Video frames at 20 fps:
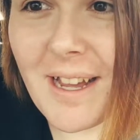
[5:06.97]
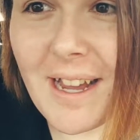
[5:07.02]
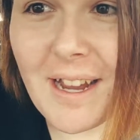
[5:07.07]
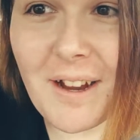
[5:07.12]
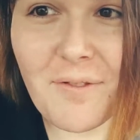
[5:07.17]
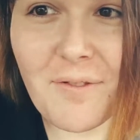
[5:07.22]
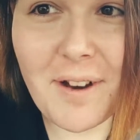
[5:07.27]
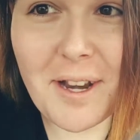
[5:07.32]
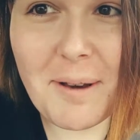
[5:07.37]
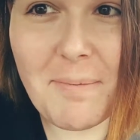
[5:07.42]

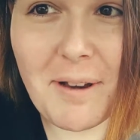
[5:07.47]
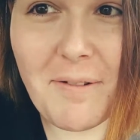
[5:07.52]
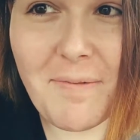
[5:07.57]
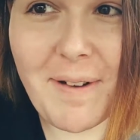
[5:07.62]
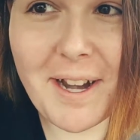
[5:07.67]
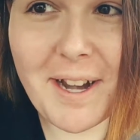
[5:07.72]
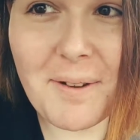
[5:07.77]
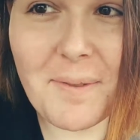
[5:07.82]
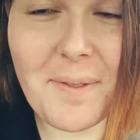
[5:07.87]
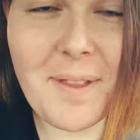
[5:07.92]
incredibly
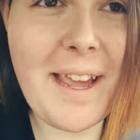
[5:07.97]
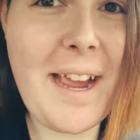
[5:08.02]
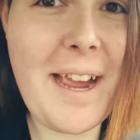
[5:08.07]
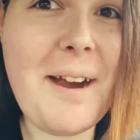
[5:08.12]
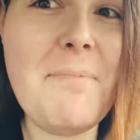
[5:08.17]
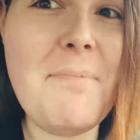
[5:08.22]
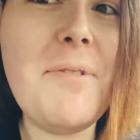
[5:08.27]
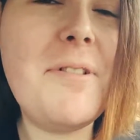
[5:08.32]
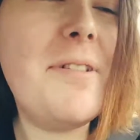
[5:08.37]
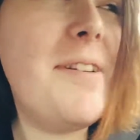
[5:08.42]
red on the
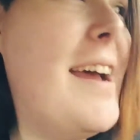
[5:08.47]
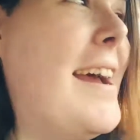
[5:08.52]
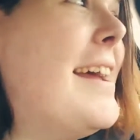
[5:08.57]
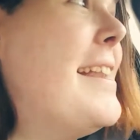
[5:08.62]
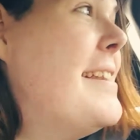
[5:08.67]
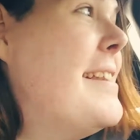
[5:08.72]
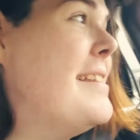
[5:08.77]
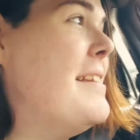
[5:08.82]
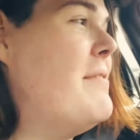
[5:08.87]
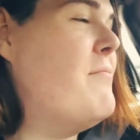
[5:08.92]
camera
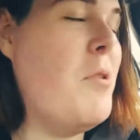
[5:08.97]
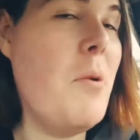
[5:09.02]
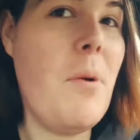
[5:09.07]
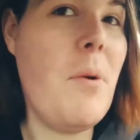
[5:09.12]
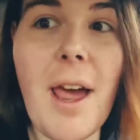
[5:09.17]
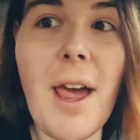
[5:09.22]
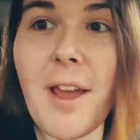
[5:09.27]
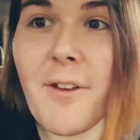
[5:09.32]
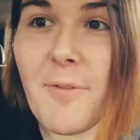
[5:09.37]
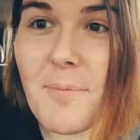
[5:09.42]
and in
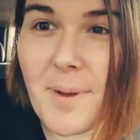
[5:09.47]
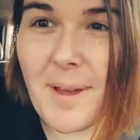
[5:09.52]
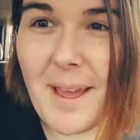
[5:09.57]
real life,